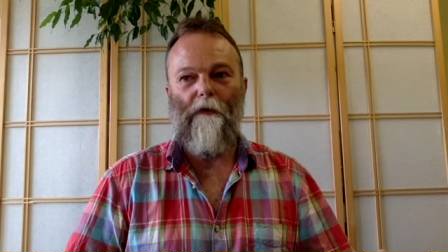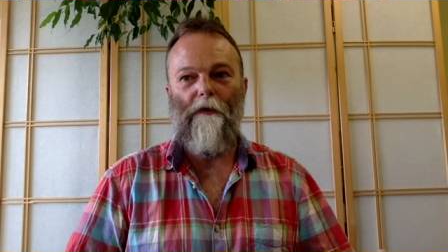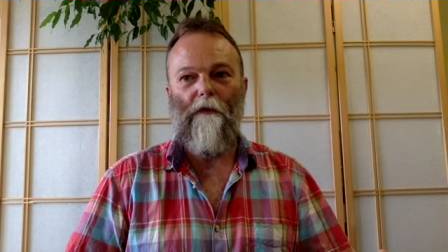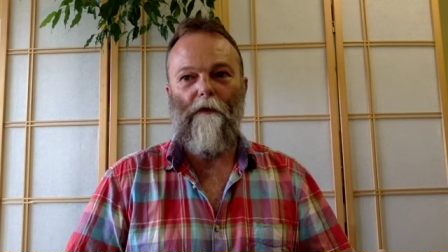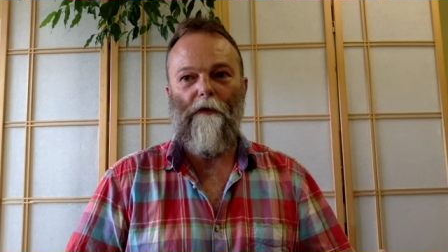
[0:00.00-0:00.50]
You
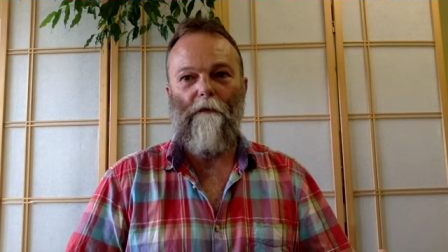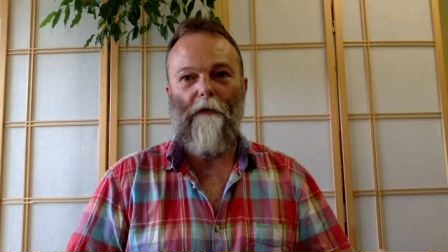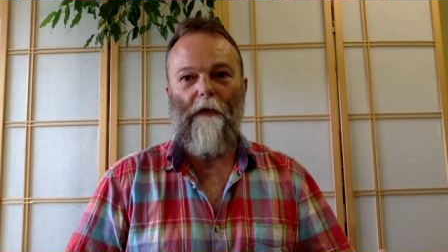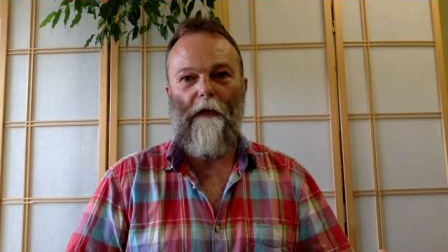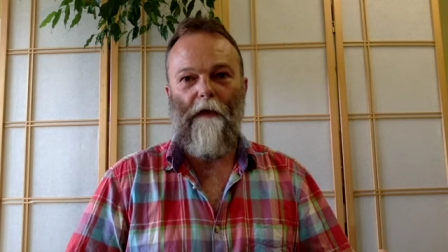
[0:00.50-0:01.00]
don't want to
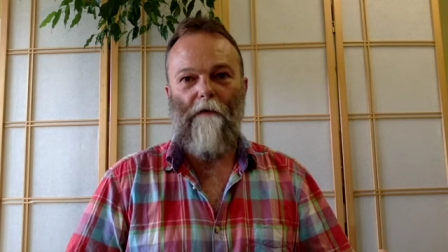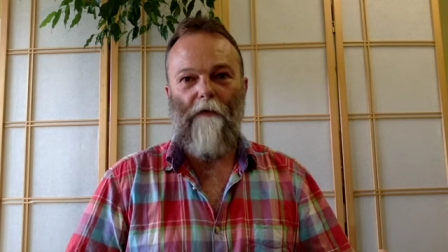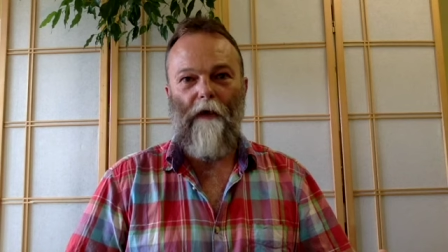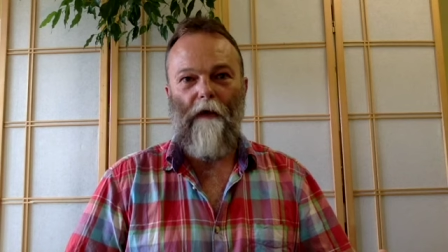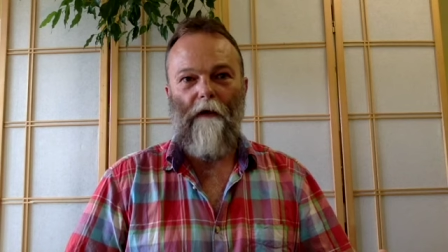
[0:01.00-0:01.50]
believe
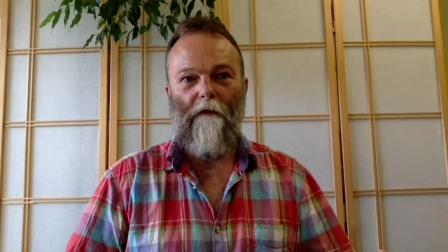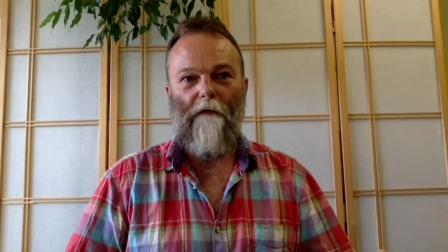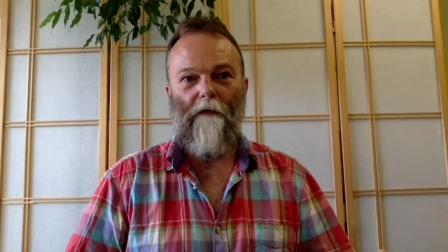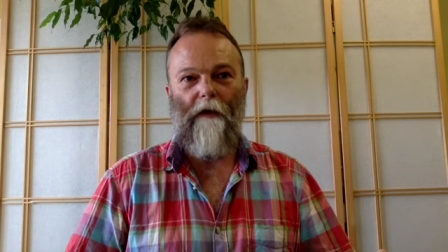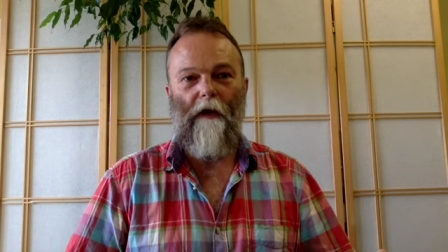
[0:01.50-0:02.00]

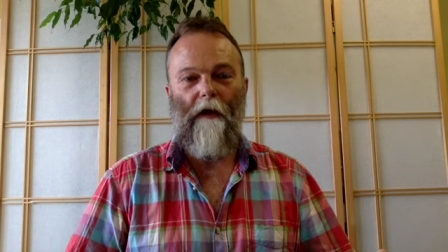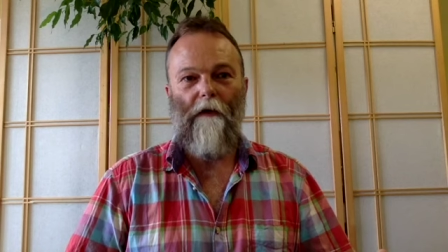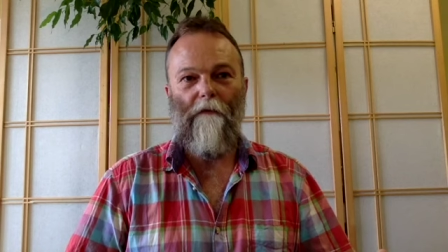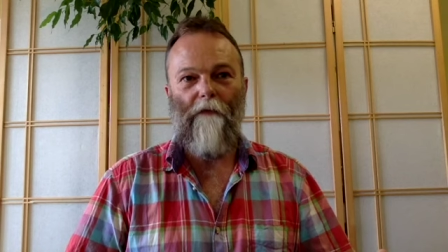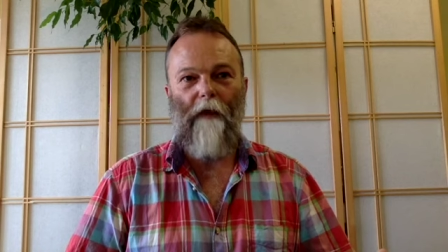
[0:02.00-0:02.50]
the kind
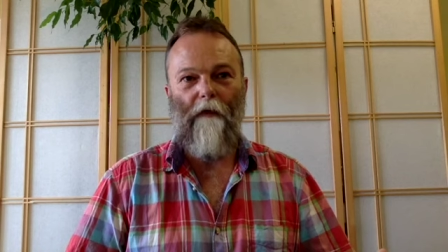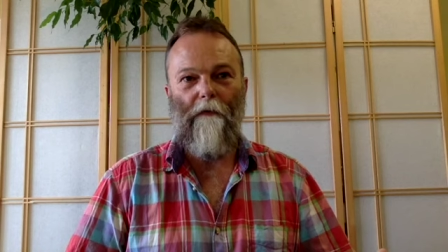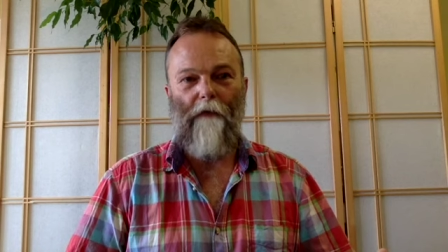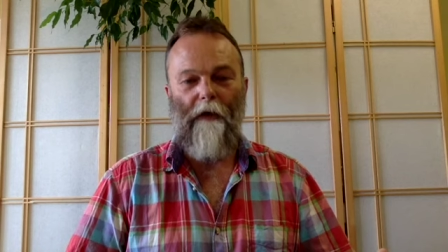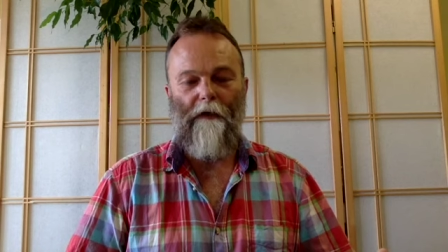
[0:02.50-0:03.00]
of health
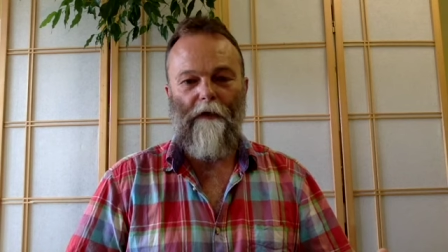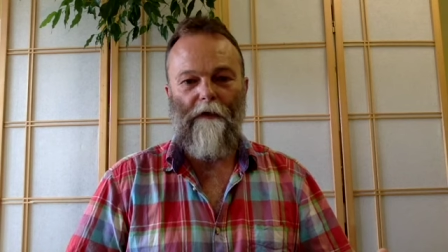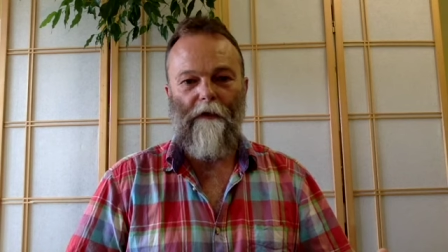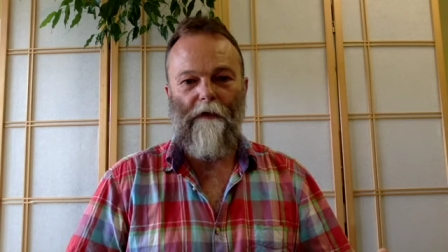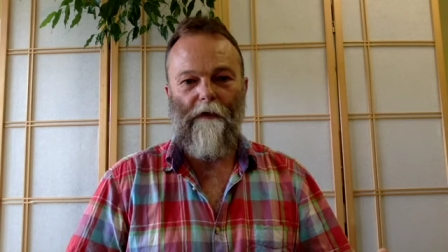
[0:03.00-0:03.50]

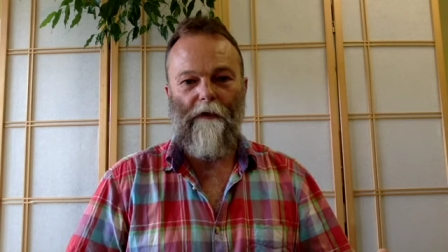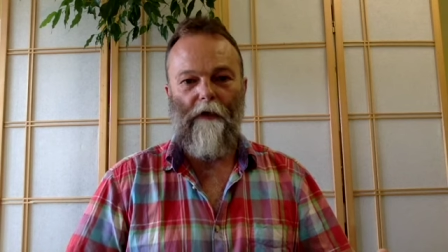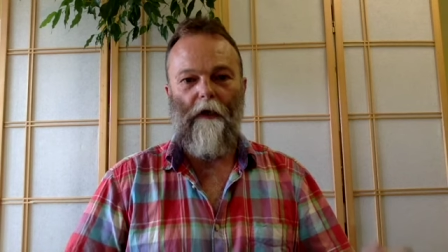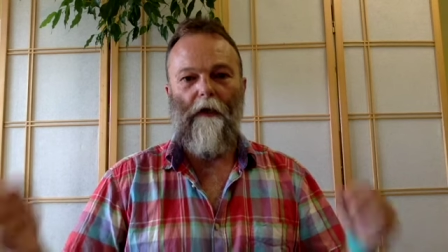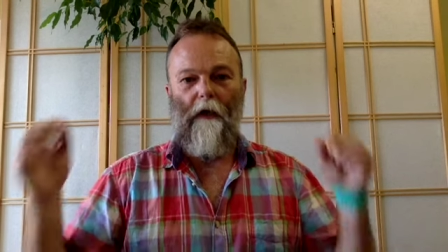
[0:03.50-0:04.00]
practitioners that
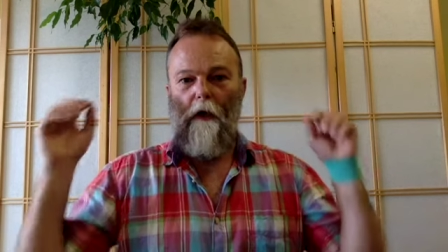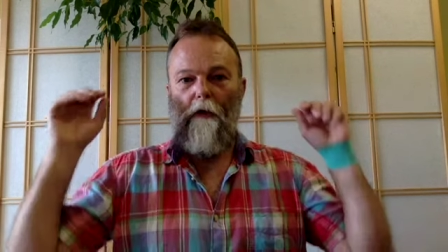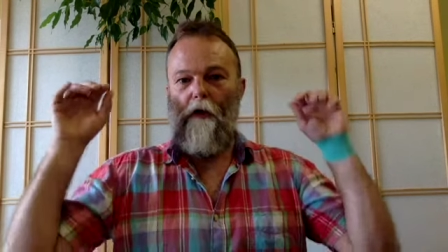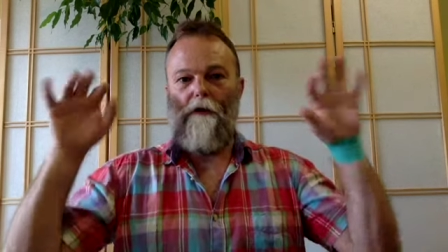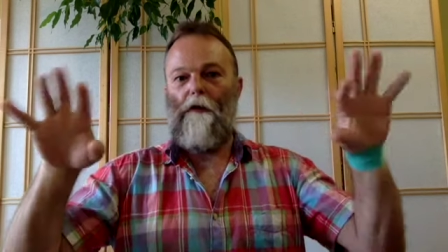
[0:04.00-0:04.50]
say
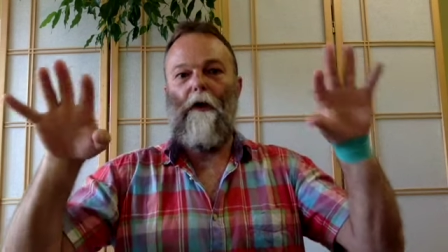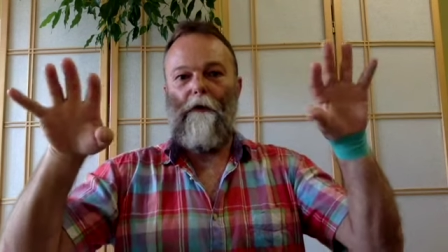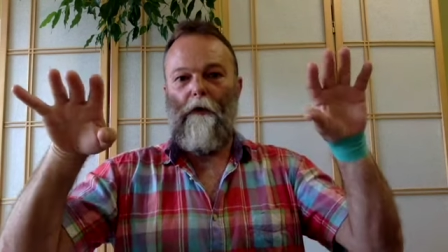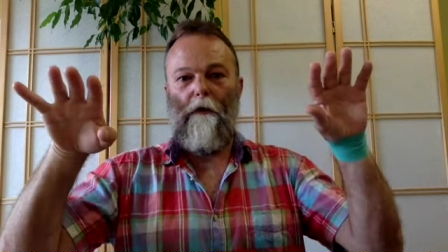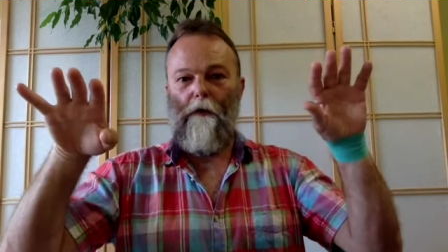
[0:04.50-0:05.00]
there's
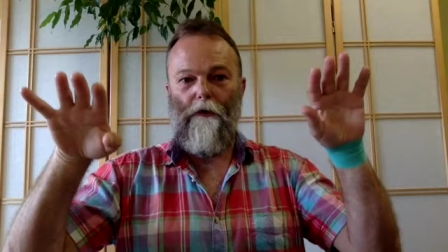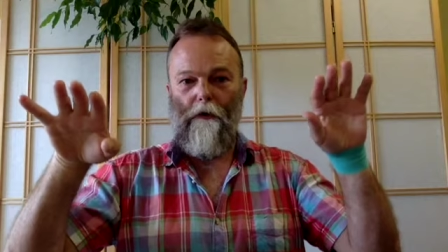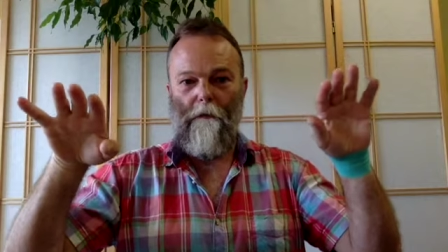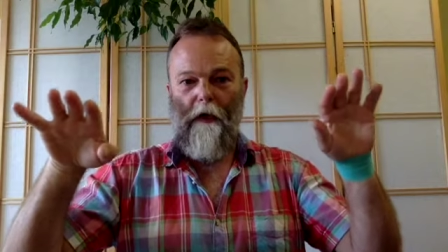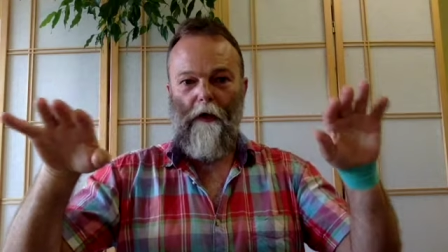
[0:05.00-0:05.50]
nothing you can
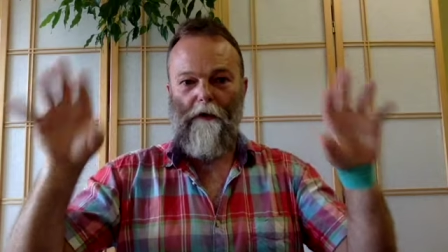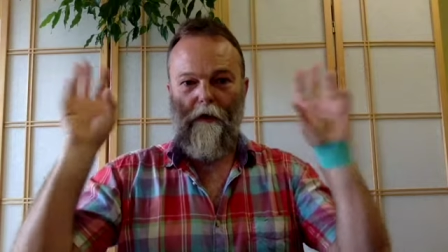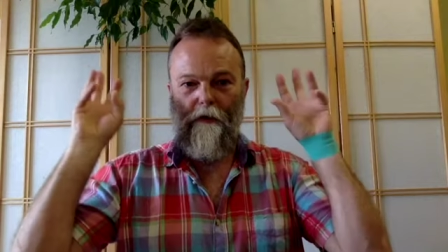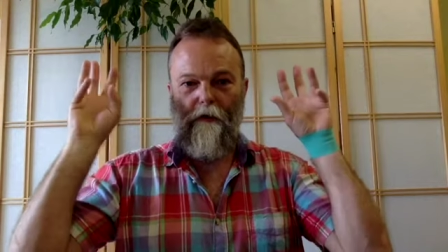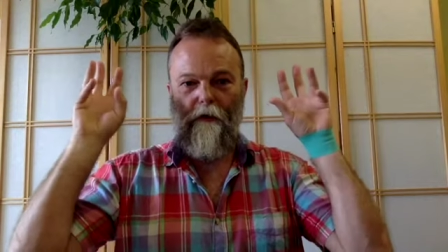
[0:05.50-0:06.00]
do about
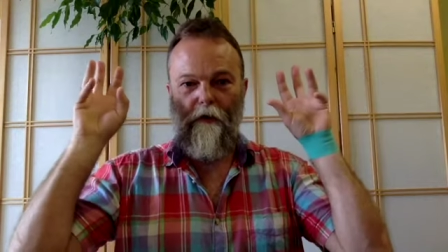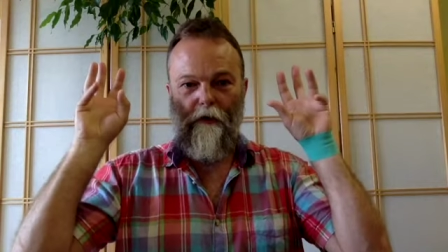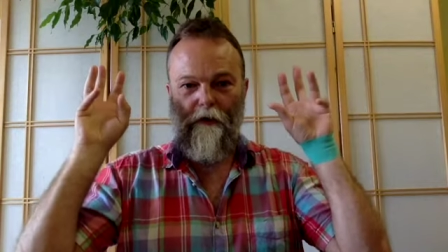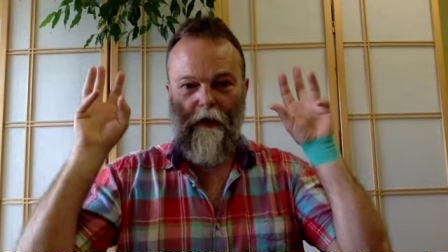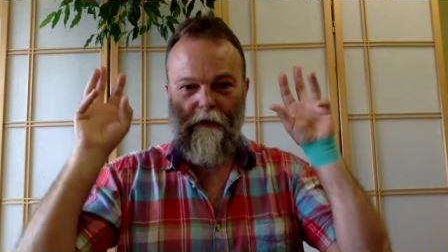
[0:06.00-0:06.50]
it and you're going
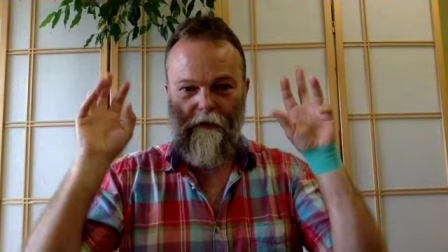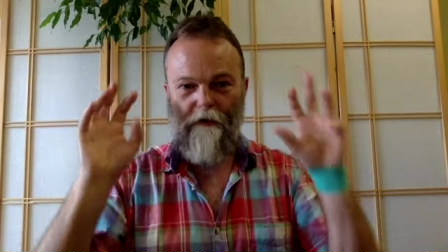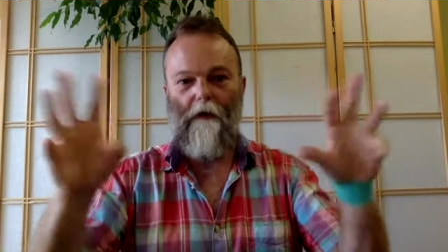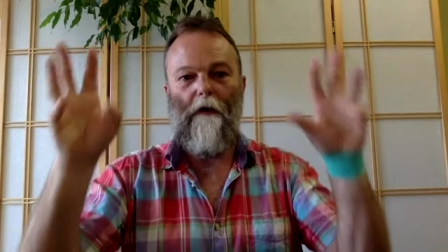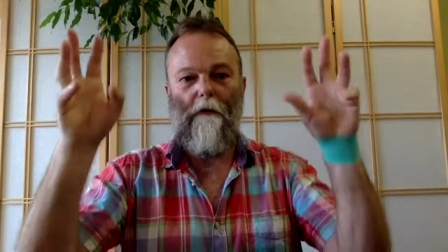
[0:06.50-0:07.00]
to stay
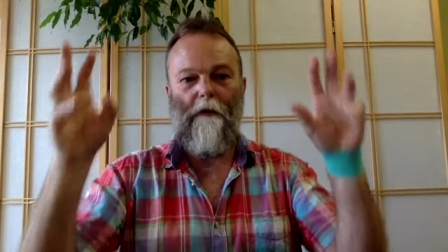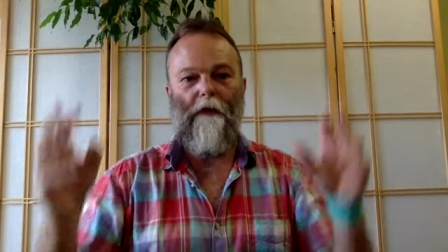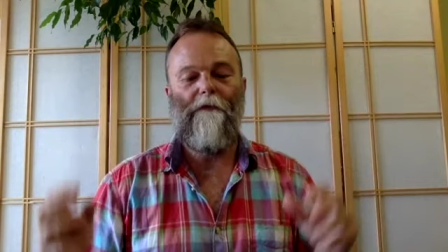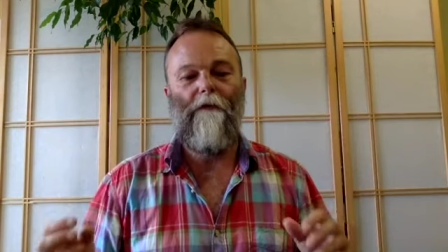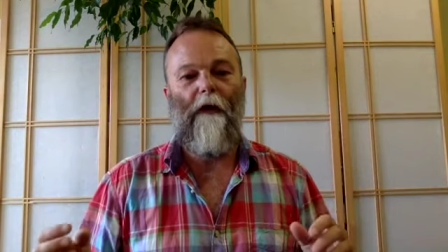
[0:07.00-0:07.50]
stuck with
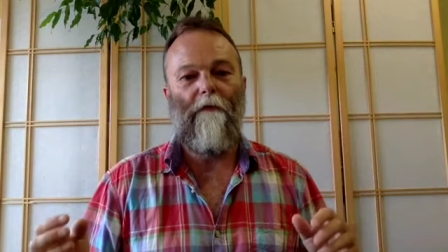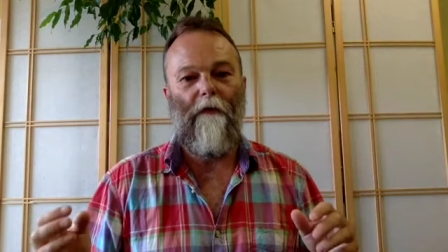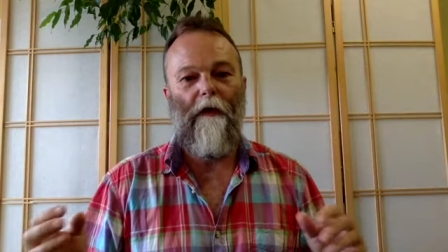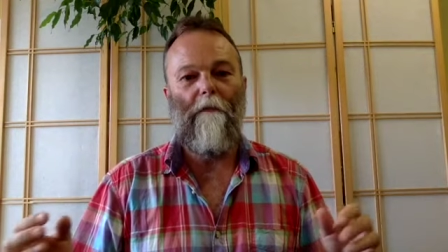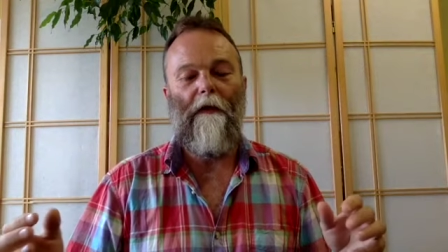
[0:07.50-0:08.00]
this
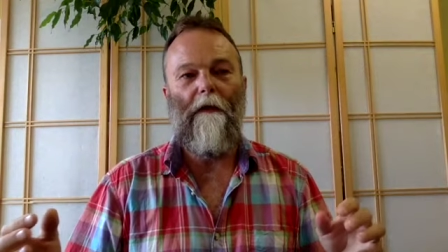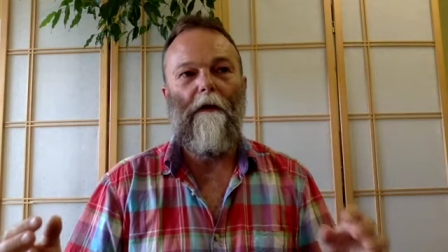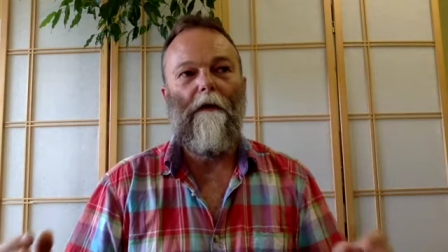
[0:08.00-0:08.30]
forever. I mean,